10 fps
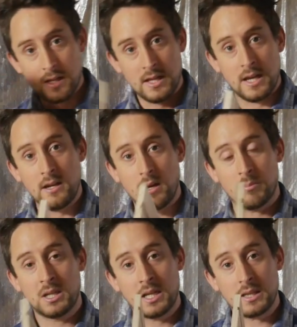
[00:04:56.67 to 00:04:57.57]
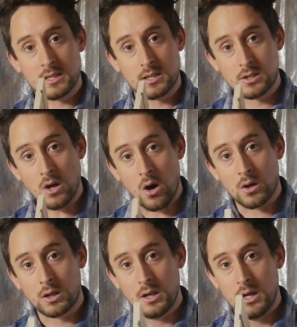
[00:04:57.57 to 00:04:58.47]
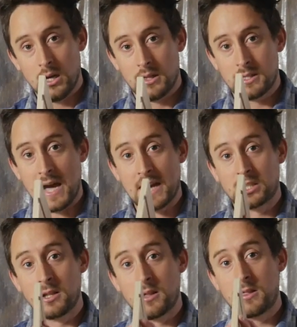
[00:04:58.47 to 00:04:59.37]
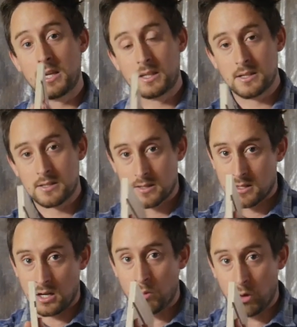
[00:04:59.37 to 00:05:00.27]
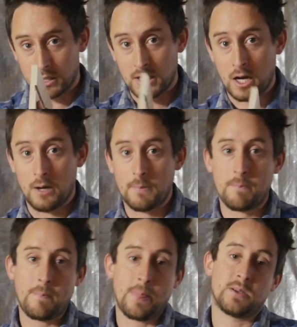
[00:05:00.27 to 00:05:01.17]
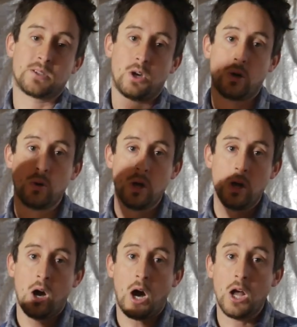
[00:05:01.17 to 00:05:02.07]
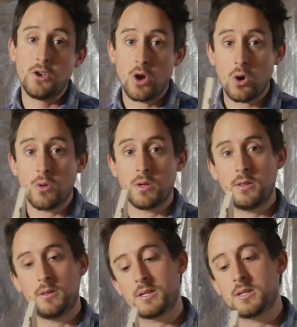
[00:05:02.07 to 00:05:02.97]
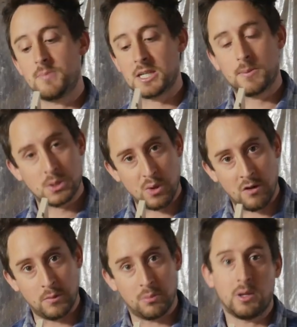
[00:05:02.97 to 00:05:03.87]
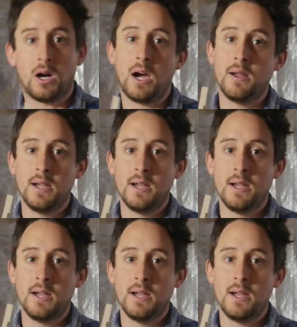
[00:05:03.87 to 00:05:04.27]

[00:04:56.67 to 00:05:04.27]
Then I'm going to get the stock that's actually the thickness that I want to cut. So I know that this is meant to be 12mm ply,